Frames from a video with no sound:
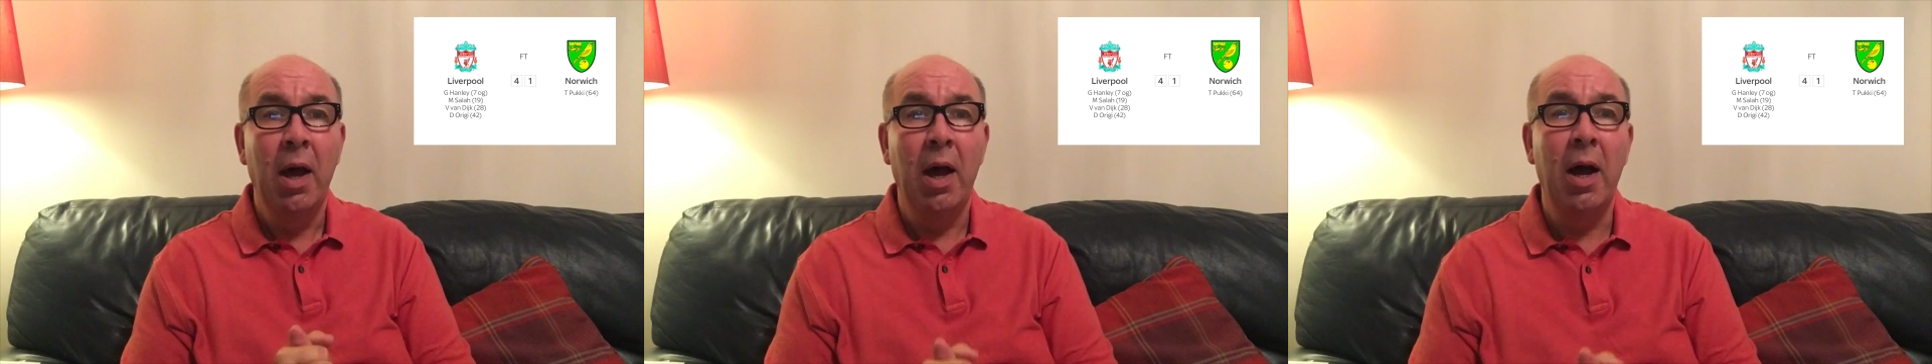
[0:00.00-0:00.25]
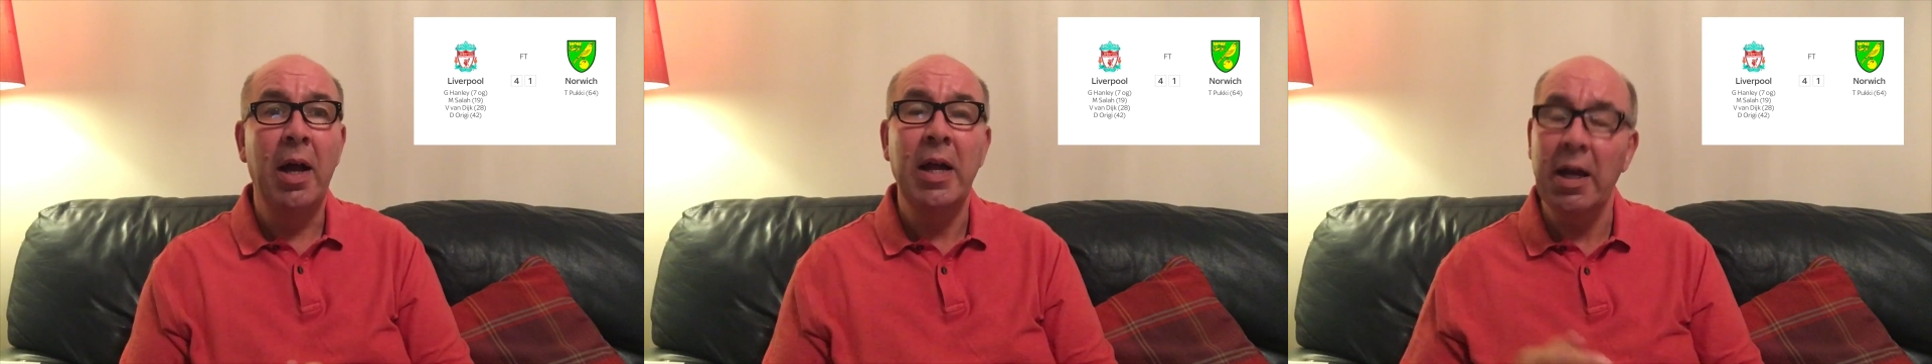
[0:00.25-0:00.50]

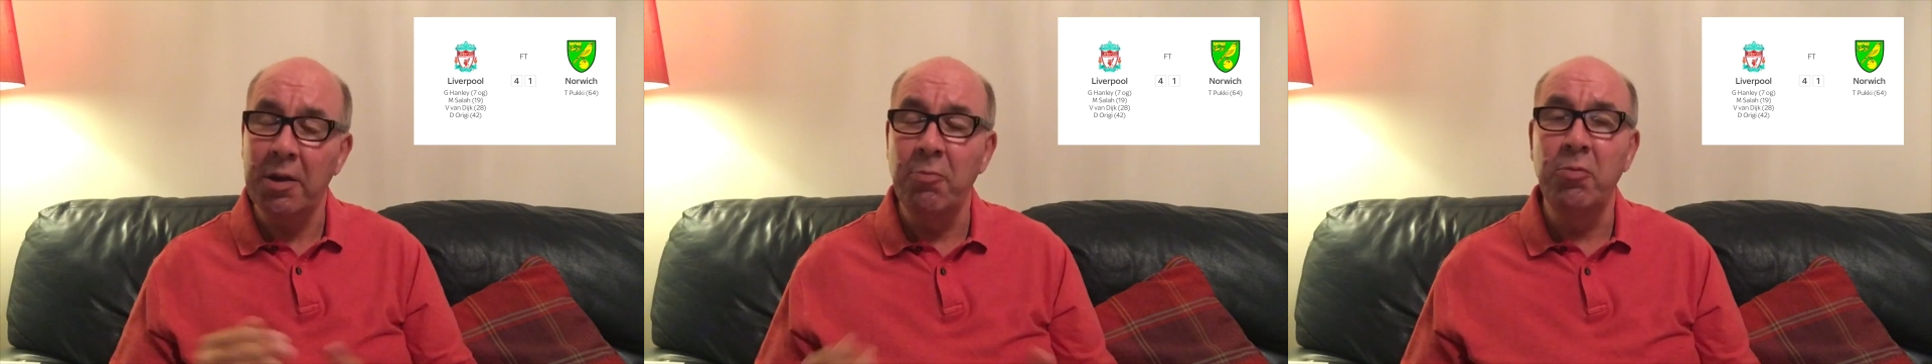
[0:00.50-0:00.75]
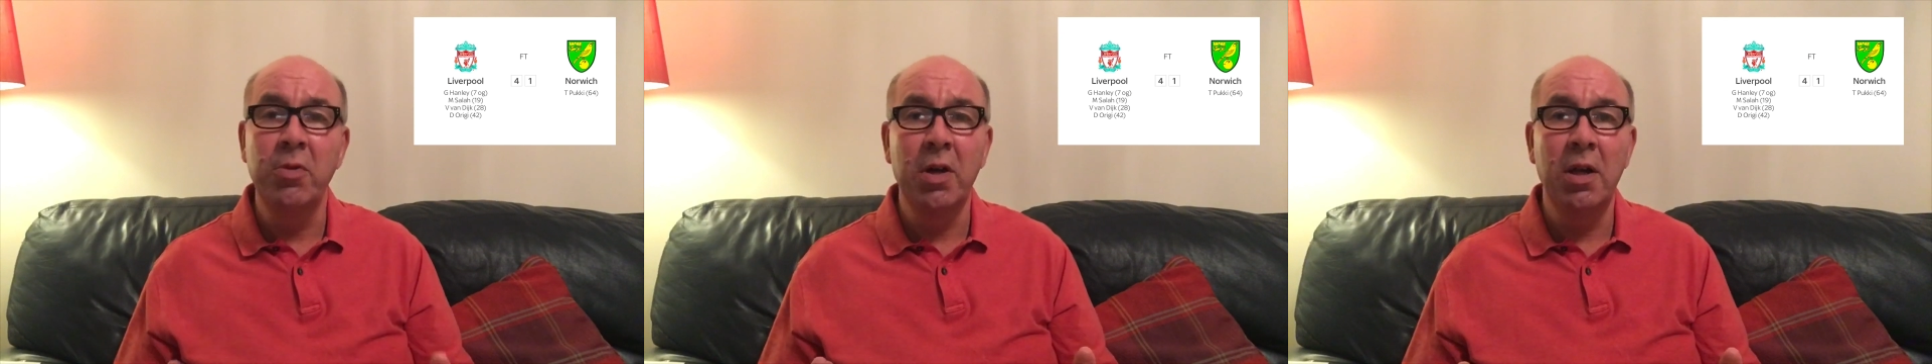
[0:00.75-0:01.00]
He had a
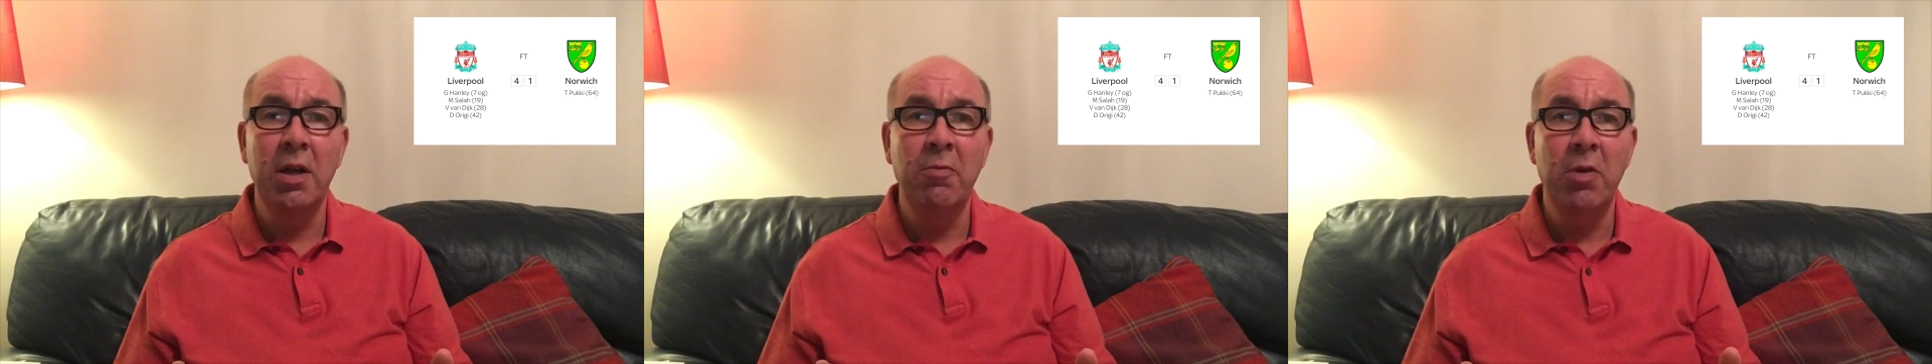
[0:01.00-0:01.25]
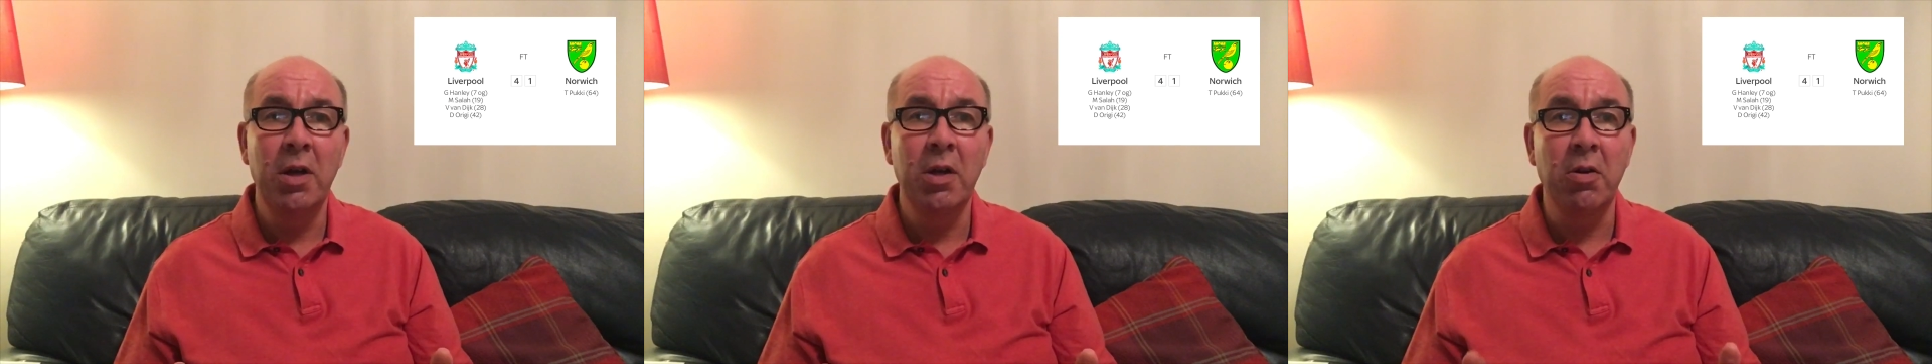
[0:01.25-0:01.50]
really,
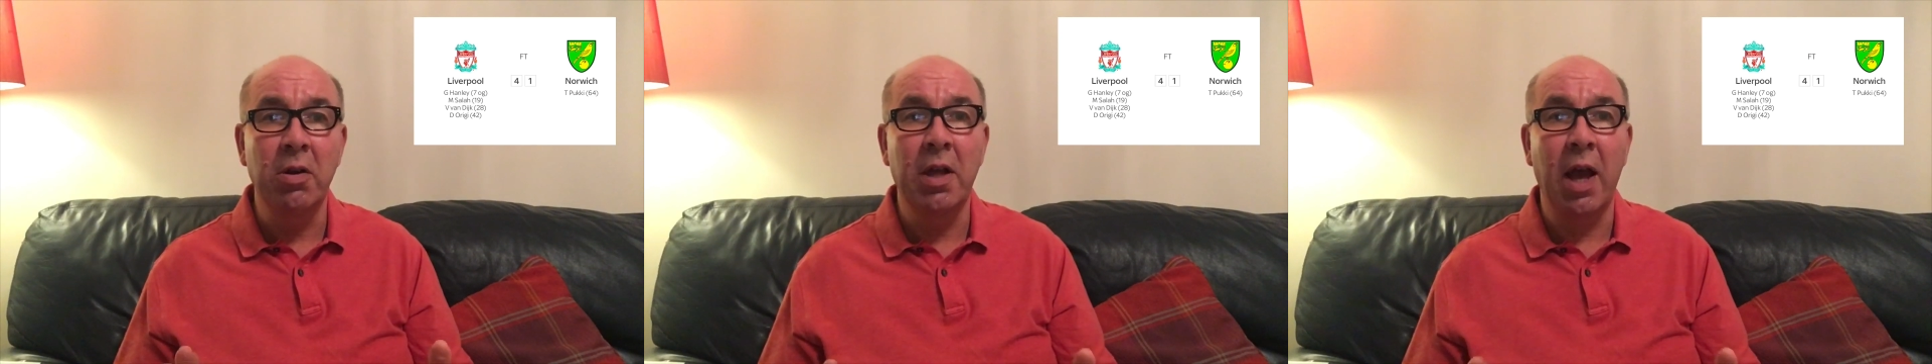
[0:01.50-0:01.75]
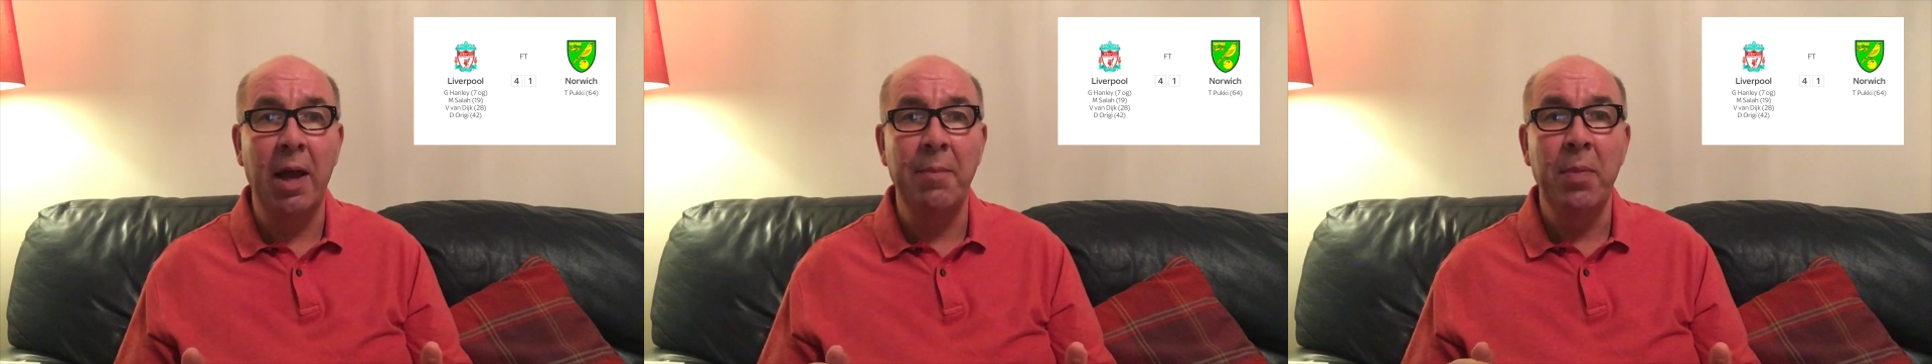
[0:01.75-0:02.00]
really good
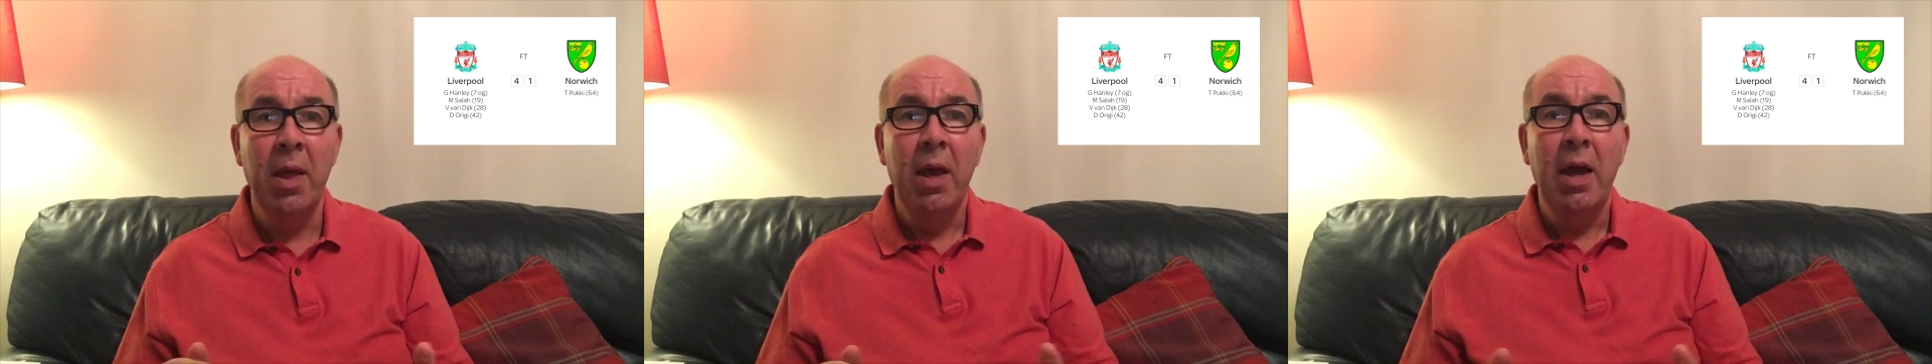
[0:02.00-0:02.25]
game.